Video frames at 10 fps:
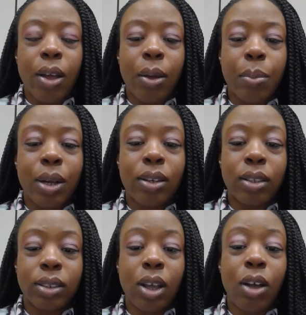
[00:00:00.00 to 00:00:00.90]

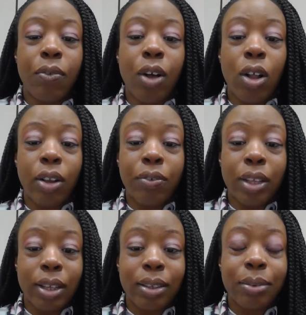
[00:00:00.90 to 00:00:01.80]
because of all of
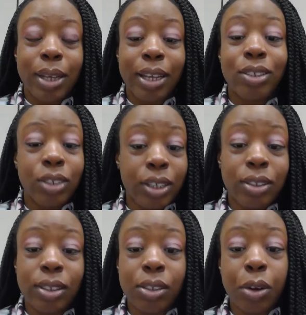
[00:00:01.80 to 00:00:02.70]
the exchange
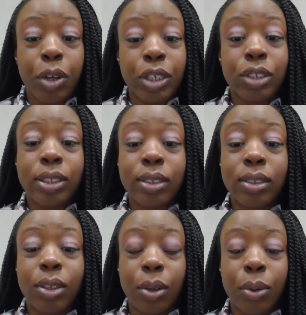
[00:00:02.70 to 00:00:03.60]
and secretion.
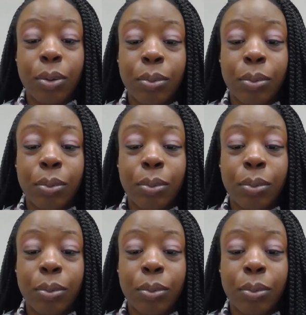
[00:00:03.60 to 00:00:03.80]
So